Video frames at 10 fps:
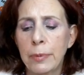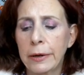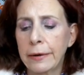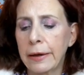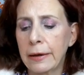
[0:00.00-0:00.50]

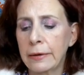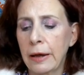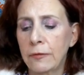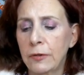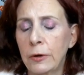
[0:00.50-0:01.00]
but
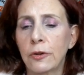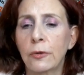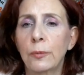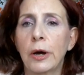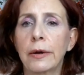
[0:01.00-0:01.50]
again, if you
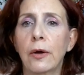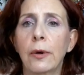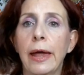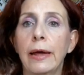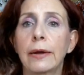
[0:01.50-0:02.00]
do want to
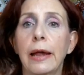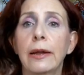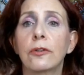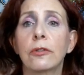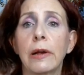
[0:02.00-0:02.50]
go ahead
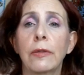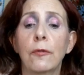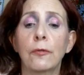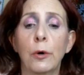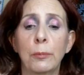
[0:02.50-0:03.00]
and try
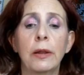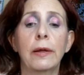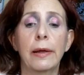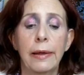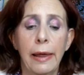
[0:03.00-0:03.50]
their
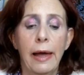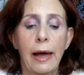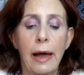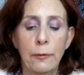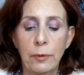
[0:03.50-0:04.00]
formula,
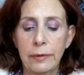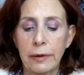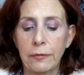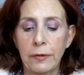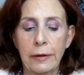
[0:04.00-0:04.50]
I would
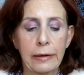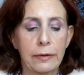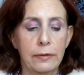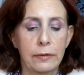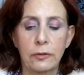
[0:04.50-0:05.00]

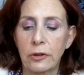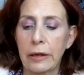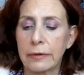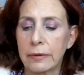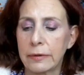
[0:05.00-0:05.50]
definitely
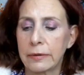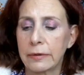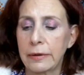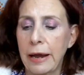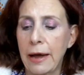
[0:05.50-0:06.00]

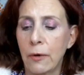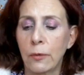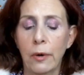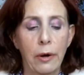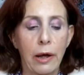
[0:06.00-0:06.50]
suggest
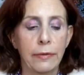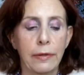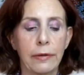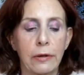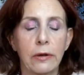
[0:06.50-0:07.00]
now
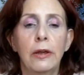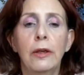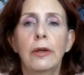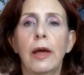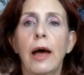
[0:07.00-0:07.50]
on the
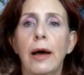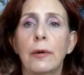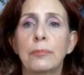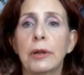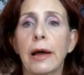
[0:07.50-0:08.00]

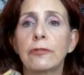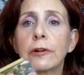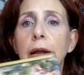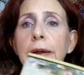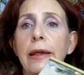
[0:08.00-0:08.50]
uh, Black
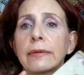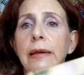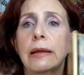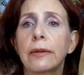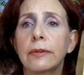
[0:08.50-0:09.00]
Friday
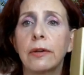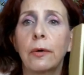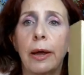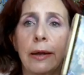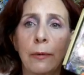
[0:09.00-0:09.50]
sale to
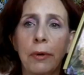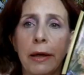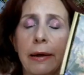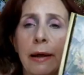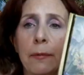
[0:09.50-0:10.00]
go ahead and
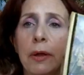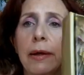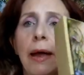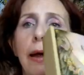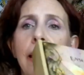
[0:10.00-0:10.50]
pick it up.
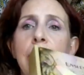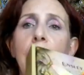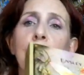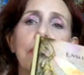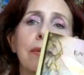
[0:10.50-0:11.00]
And
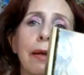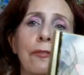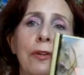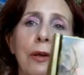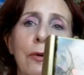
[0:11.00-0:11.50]
they always
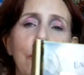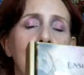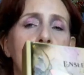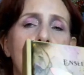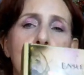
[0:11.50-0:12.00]
give you
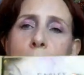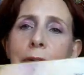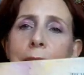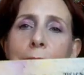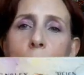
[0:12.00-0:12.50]

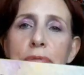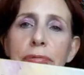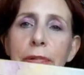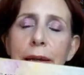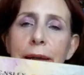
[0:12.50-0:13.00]
really
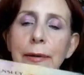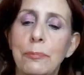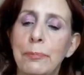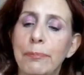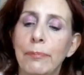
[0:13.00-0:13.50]

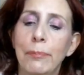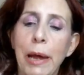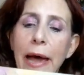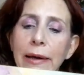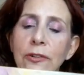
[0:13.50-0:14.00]
pretty
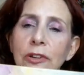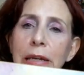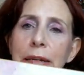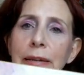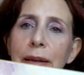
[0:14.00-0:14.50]

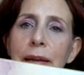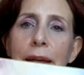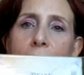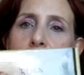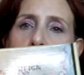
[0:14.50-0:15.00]
packaging,
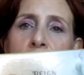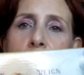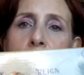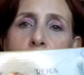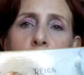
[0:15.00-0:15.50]
um,
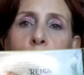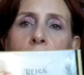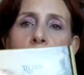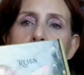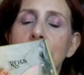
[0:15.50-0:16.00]
collector
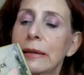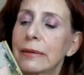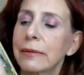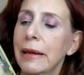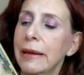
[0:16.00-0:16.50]

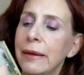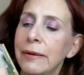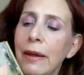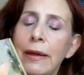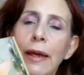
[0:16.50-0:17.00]
boxes,
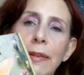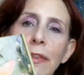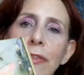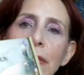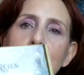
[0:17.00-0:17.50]
and
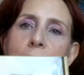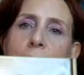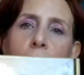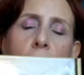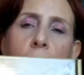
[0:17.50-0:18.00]

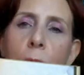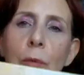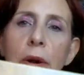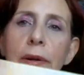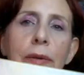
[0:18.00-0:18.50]
their
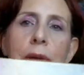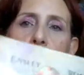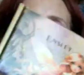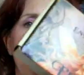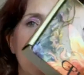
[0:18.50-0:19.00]
artwork is
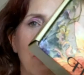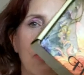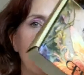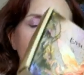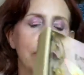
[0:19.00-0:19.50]
always
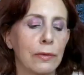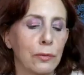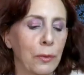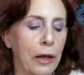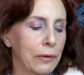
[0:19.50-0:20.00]
gorgeous
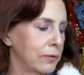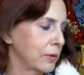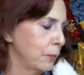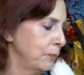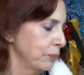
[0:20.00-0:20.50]
as well.
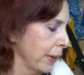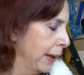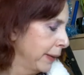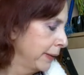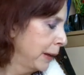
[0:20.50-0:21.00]
So,
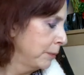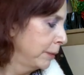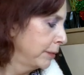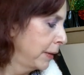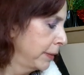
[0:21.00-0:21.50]
yeah,
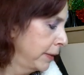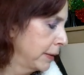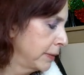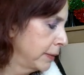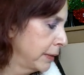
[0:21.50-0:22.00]

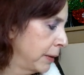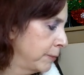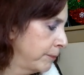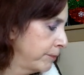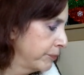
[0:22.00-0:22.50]
that's
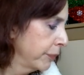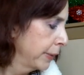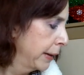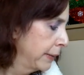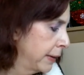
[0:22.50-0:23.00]
um,
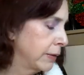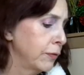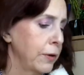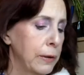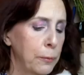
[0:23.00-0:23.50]

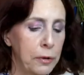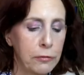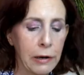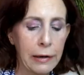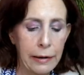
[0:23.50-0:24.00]
that's
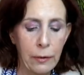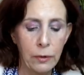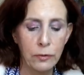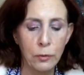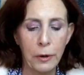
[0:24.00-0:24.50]
available right
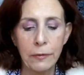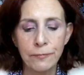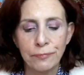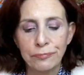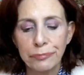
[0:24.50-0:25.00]
now as well.